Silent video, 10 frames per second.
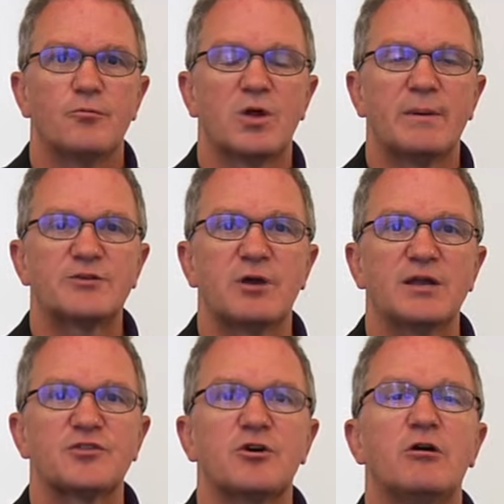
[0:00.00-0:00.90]
What am I trying
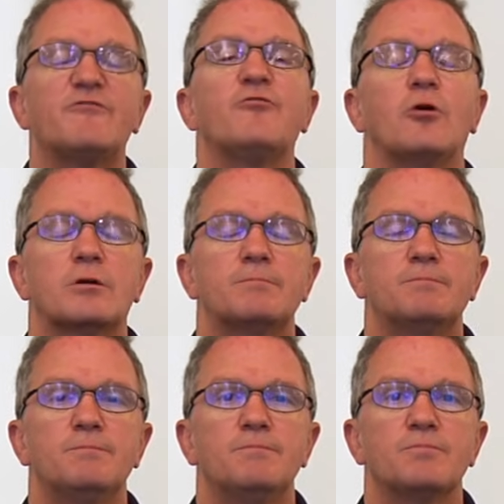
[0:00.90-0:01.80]
to solve for?
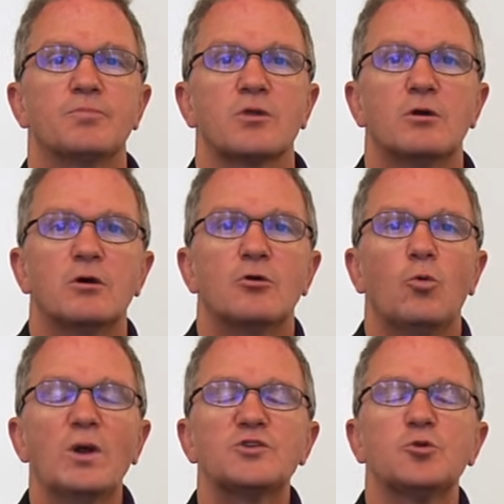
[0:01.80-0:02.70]

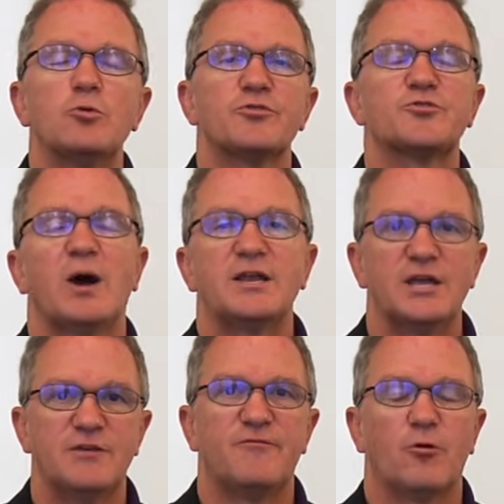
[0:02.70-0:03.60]
What tools do I
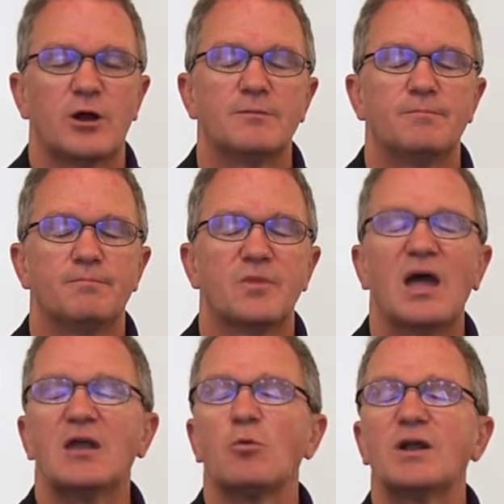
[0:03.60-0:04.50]
need for it?
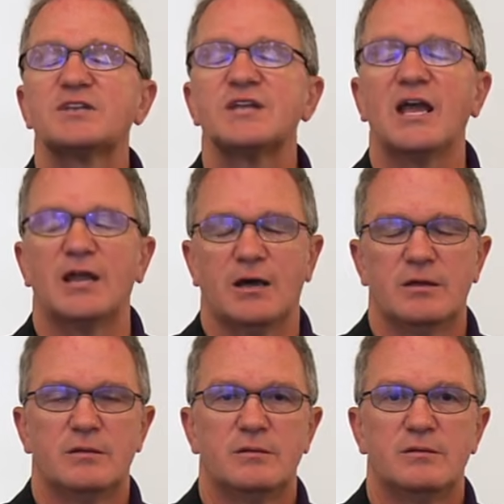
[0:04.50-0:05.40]
And what data
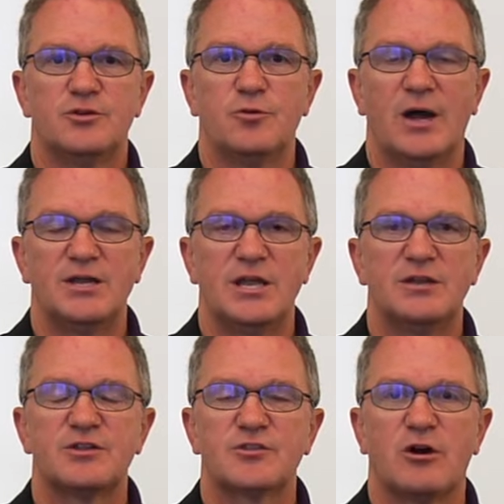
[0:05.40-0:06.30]
do I
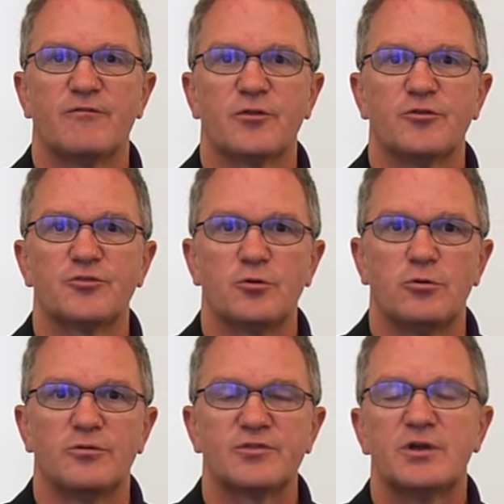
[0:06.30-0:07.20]
need to solve for those
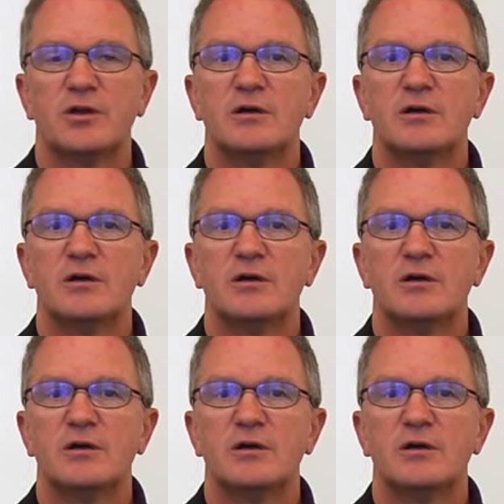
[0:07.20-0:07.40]
tools?